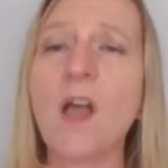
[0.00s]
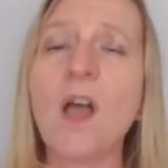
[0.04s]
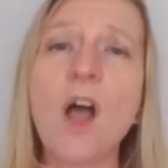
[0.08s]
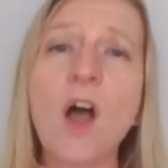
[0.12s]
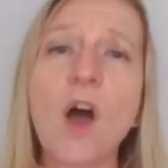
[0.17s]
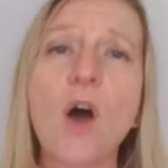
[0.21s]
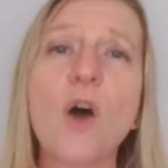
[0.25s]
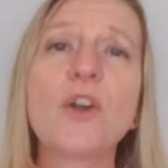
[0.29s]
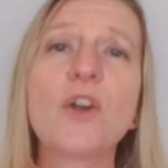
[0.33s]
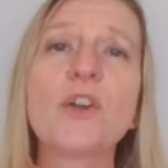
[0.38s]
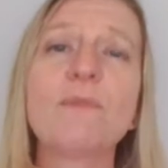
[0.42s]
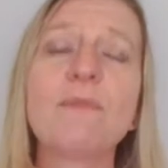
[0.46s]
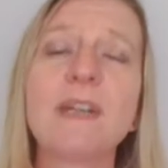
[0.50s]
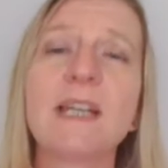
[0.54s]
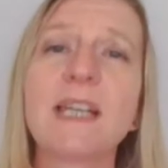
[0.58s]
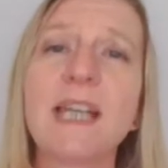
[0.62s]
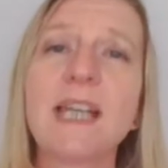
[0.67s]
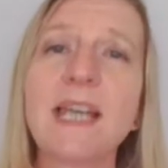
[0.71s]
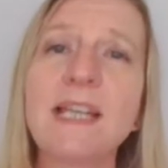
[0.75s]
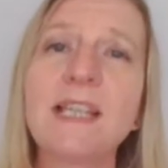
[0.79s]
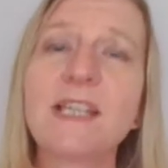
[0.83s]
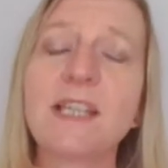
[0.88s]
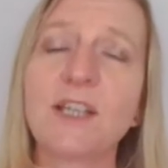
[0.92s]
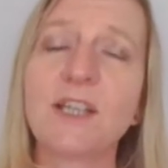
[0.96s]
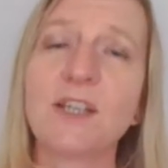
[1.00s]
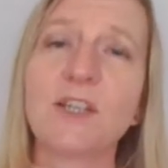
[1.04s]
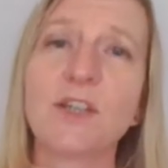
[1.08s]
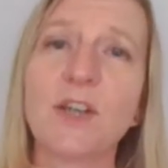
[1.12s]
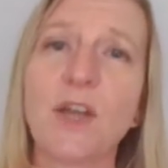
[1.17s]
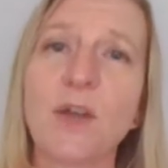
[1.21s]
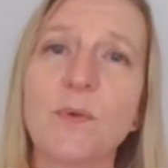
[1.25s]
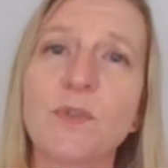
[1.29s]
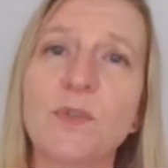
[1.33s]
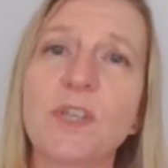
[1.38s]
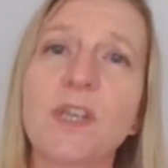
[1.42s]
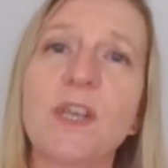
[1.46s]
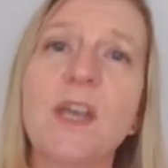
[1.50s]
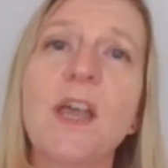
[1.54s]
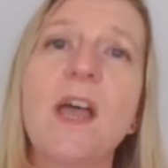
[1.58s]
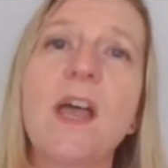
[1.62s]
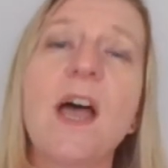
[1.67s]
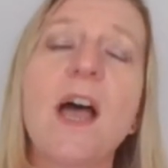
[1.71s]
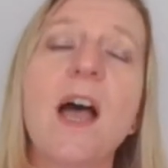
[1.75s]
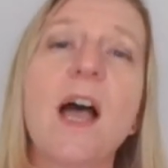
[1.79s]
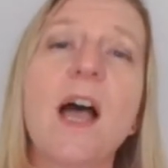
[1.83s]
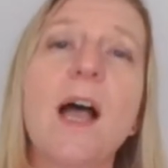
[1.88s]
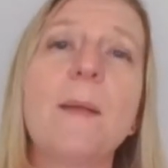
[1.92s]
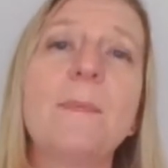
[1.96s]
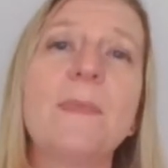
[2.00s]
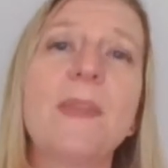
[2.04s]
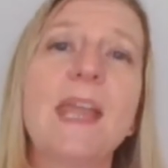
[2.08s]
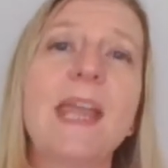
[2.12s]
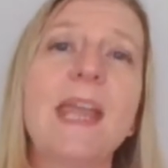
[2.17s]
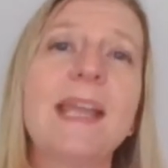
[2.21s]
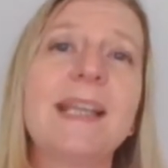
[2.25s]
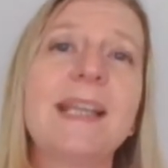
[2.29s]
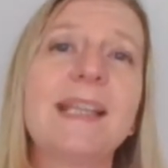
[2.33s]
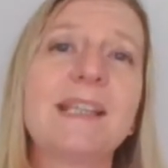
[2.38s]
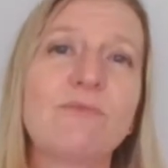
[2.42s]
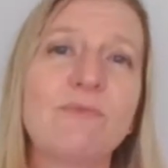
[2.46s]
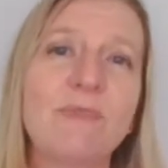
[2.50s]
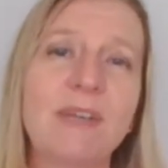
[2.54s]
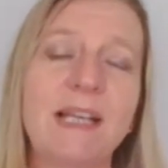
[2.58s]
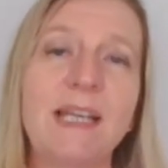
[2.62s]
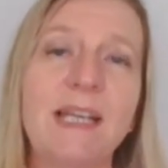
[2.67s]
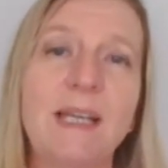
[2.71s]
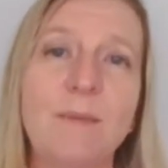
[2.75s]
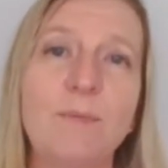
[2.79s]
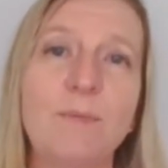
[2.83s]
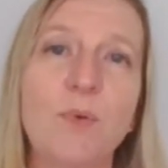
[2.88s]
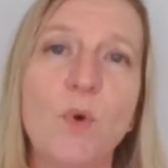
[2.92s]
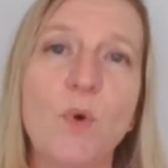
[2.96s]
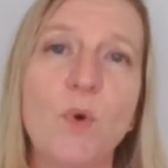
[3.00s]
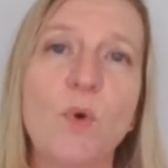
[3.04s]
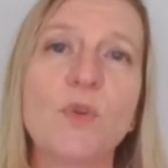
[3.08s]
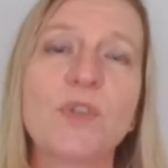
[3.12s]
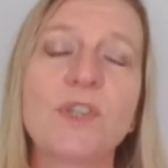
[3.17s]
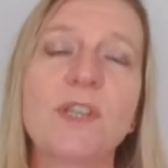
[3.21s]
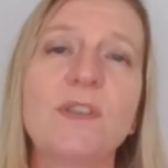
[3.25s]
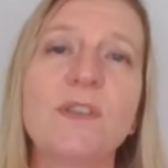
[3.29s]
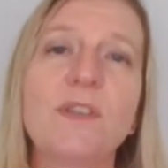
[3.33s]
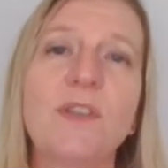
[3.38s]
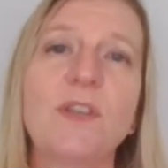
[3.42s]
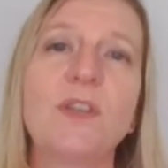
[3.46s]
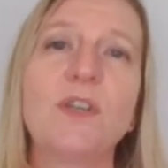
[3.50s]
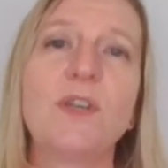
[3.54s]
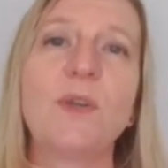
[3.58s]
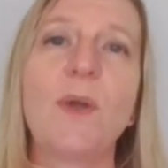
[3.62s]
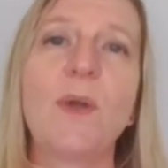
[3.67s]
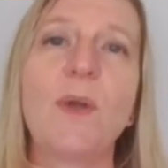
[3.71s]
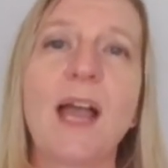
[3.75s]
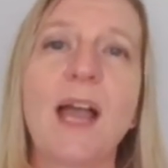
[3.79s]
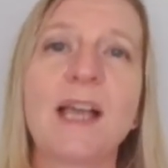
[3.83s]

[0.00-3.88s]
On a related note, it's really important that you